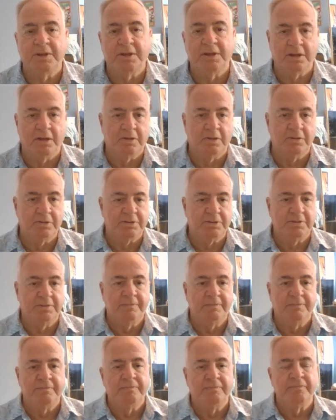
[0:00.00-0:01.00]
way it goes.
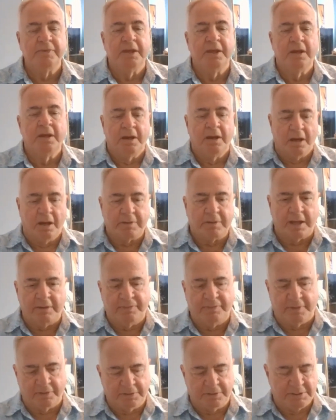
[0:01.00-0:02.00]

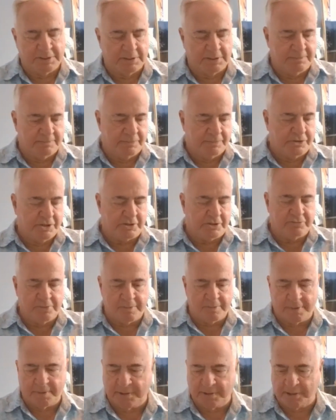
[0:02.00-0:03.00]
Okay, folks, just
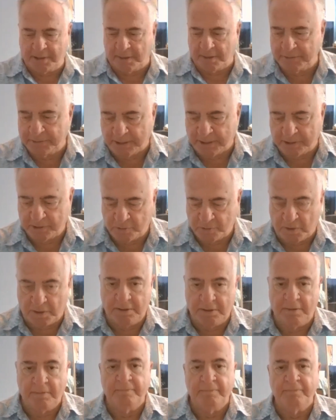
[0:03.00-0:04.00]
remember a couple things.
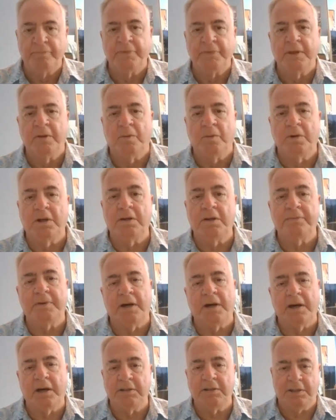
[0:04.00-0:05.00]
One, whatever
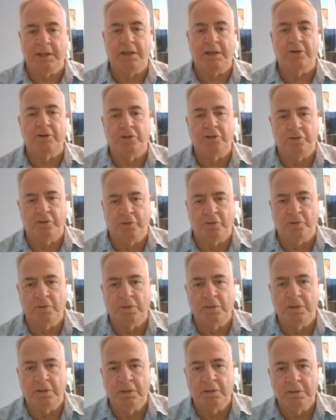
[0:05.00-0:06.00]
I tell
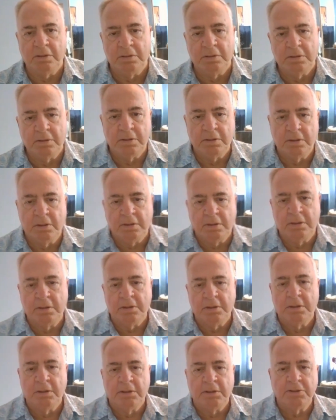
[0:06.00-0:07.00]
you,
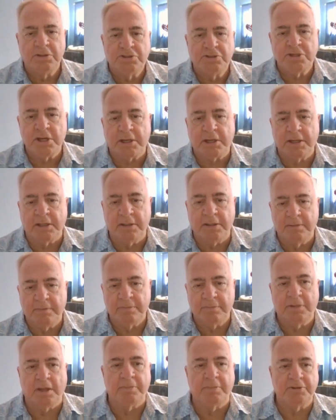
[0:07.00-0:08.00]
check it,
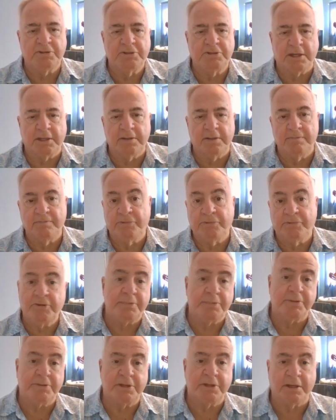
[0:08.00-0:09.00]
double check it,
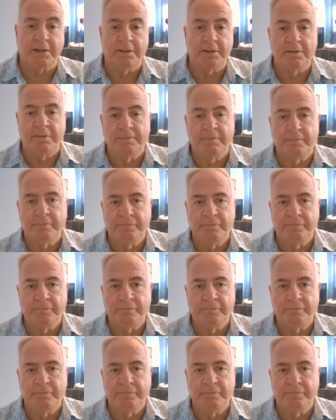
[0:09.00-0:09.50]
triple check it.